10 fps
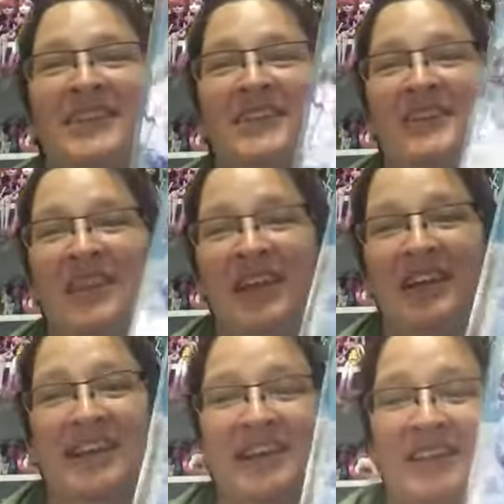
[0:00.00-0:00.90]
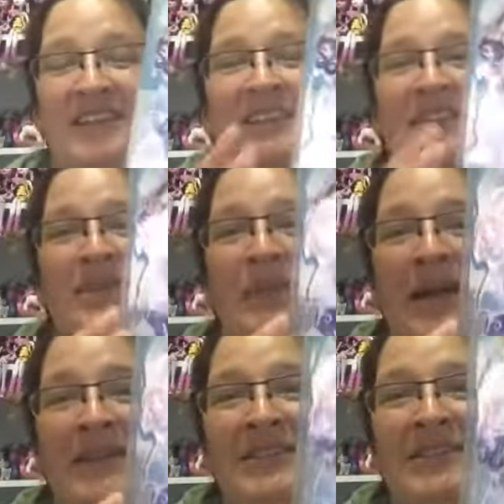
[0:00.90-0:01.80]
so yeah, this is the
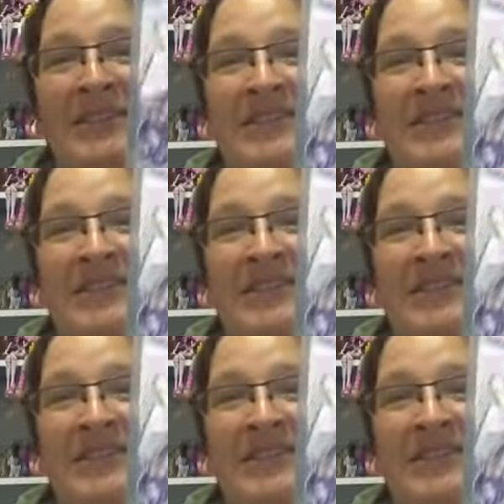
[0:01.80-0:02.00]
packaging.